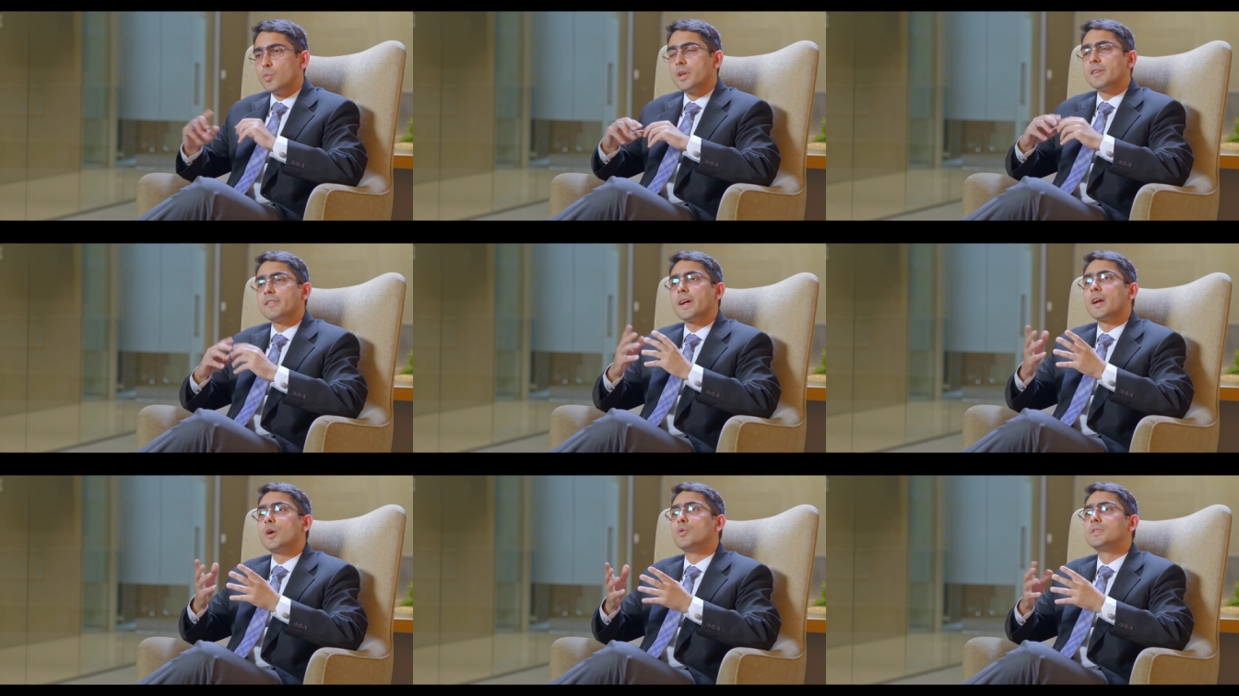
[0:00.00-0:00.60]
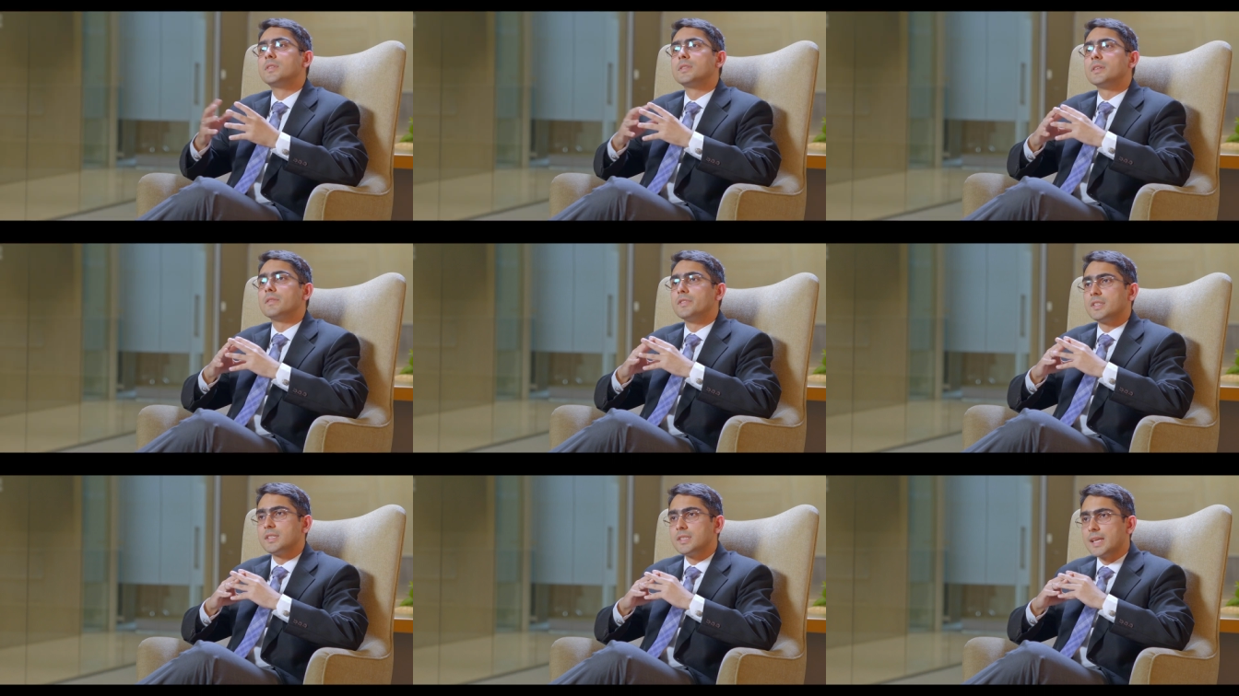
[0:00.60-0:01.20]
will attract goods and
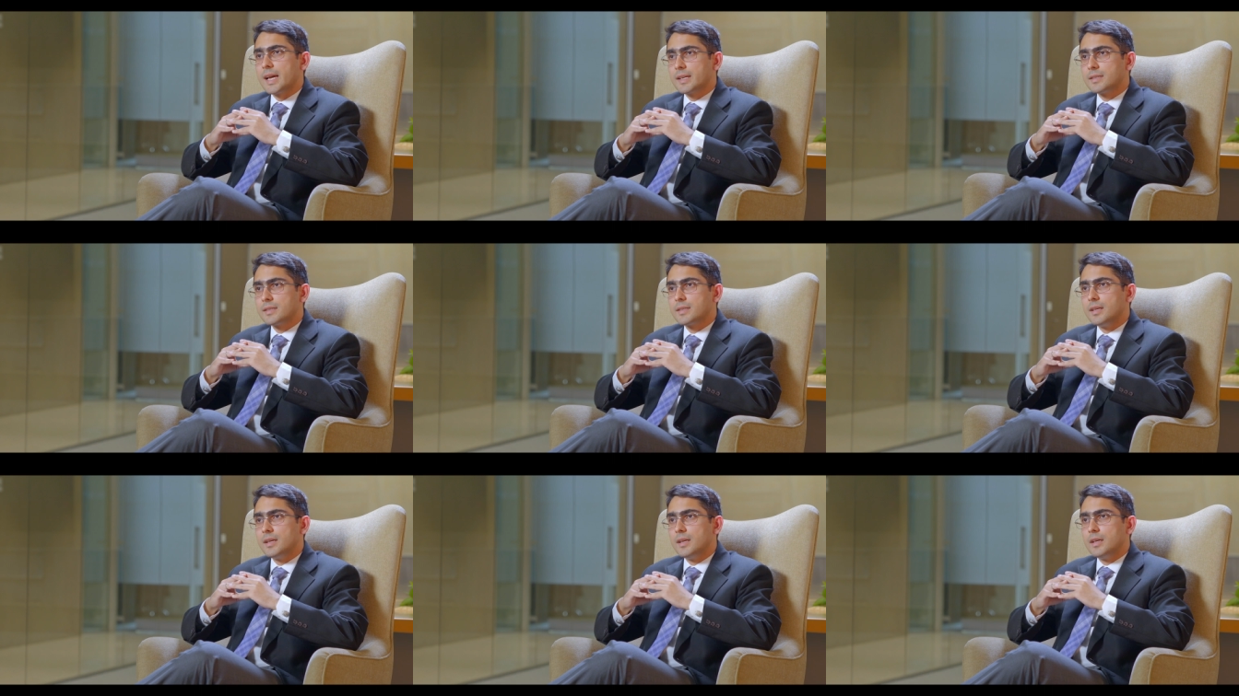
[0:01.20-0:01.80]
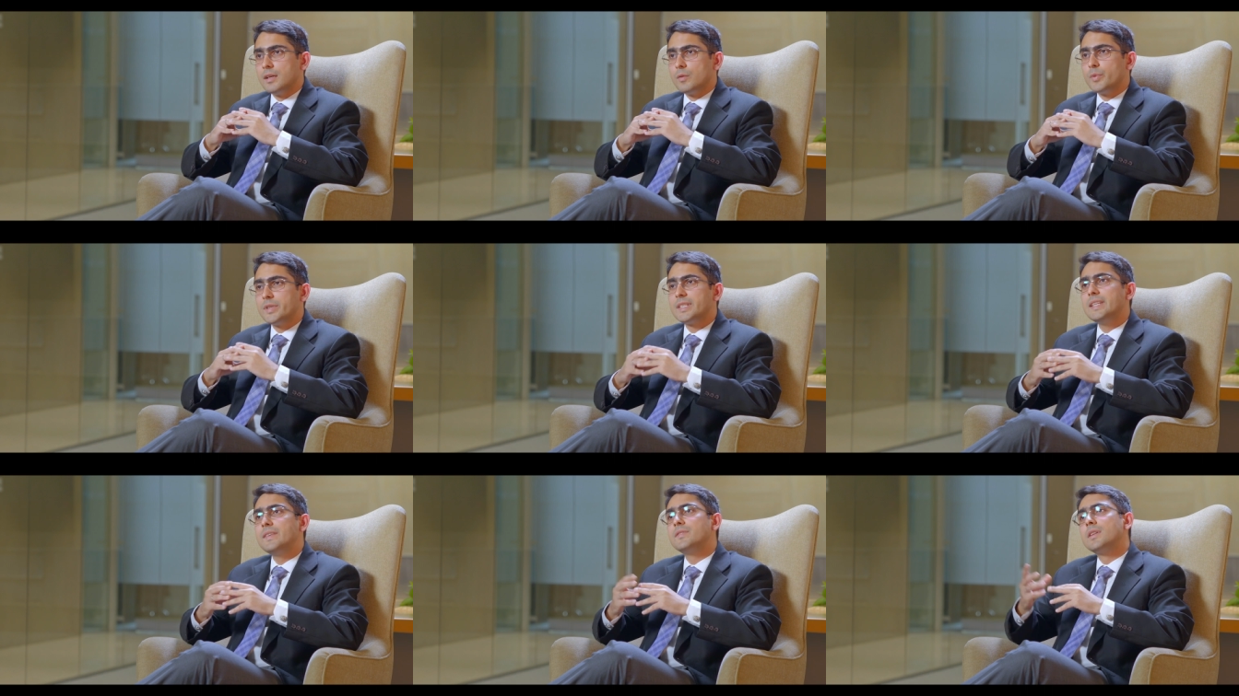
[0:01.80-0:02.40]
services tax,
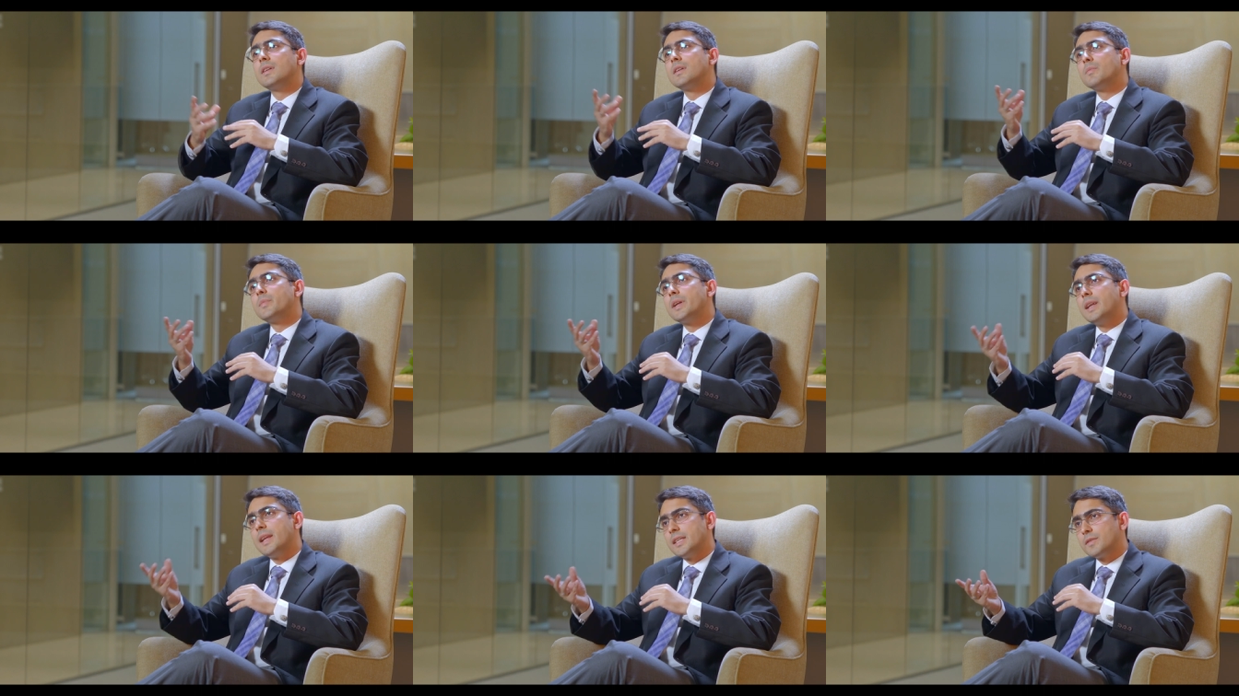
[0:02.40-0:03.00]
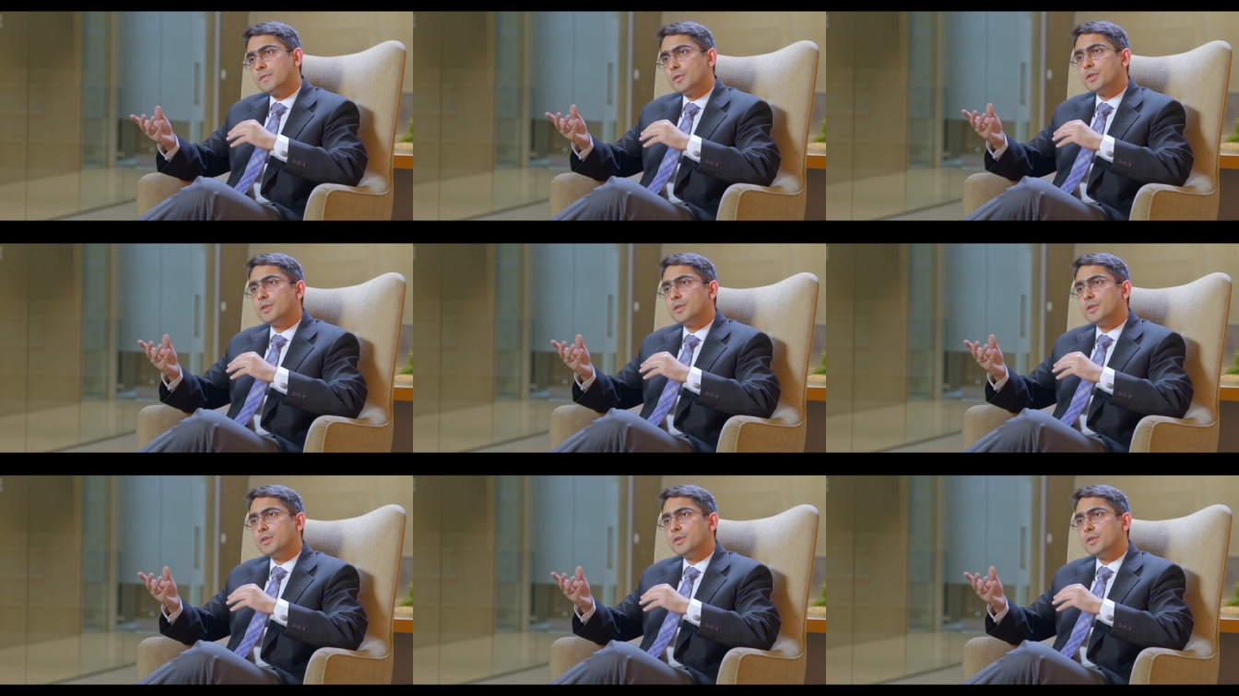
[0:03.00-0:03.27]
which leaves a little bit less for